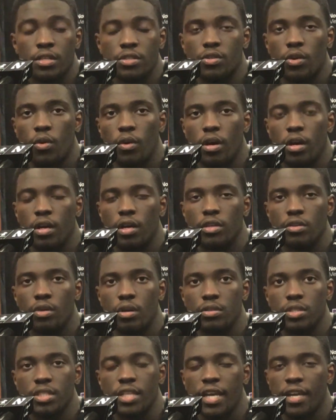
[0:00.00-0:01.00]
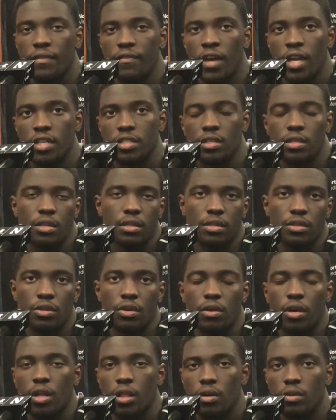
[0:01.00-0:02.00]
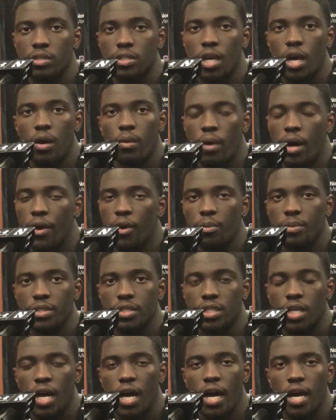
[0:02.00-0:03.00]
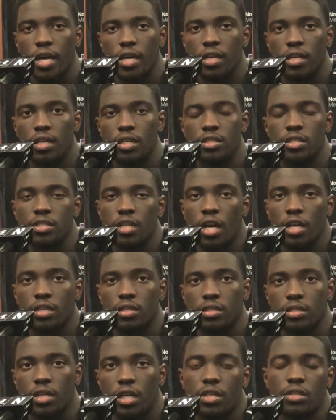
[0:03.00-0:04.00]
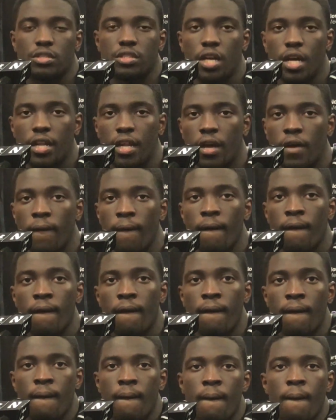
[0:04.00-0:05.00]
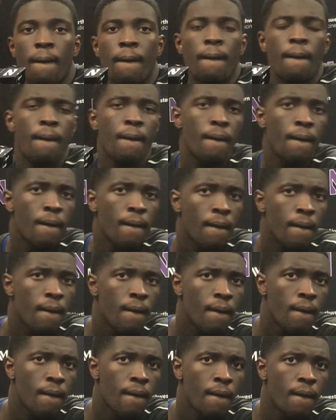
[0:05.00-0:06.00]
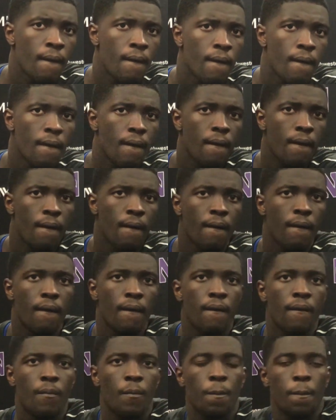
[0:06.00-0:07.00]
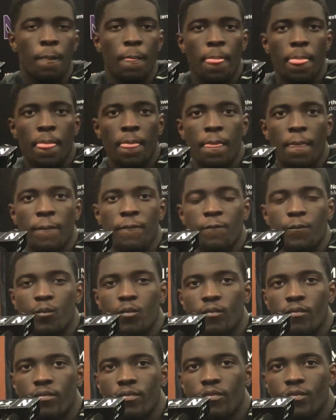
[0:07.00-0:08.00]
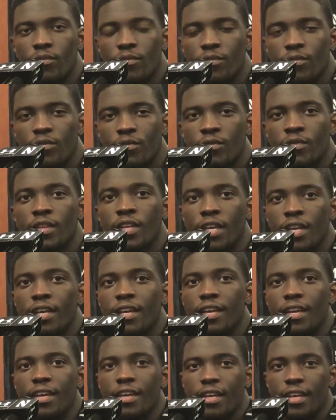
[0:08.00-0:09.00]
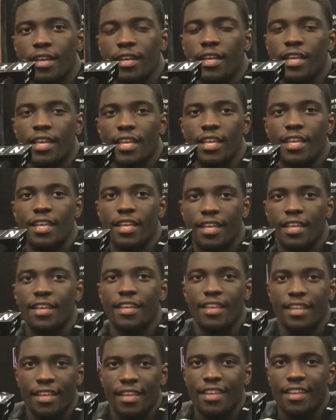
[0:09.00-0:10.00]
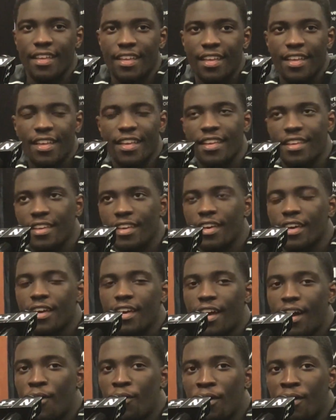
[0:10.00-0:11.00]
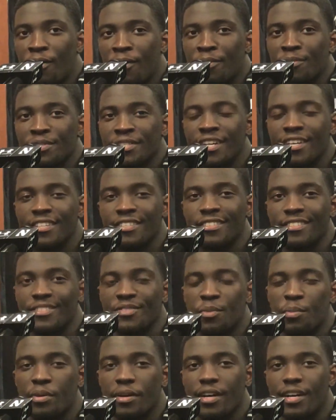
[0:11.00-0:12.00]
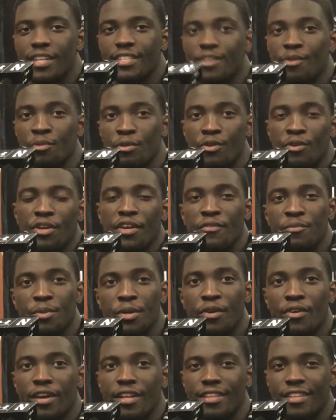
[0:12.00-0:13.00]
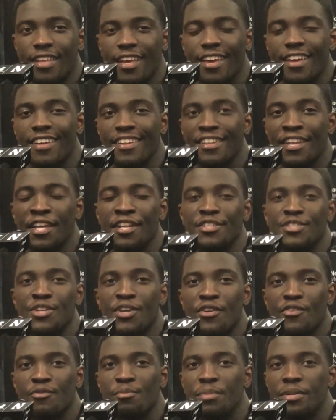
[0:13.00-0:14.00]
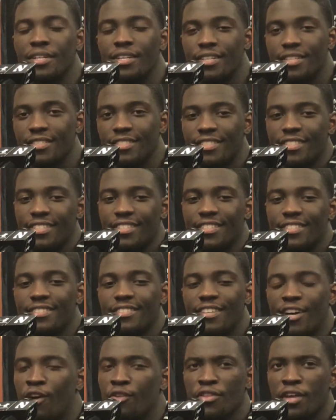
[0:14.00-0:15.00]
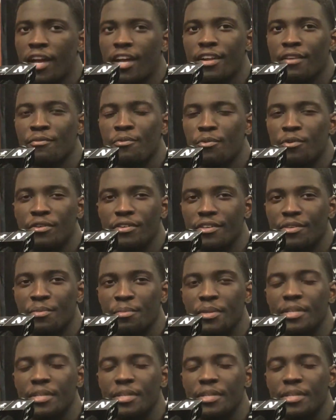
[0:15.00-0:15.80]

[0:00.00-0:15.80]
So uh, you know just take advantage of the you know a closeout, wide open shot, and uh, just knock knock your shot down. Were you impressed by the way that your freshmen showed up? I mean, I know you guys have been pretty complimentary those guys, but they really played well. Yeah, I, I, was kind of surprised. I really don't give them the credit they they deserve, but uh, I don't think I never will either.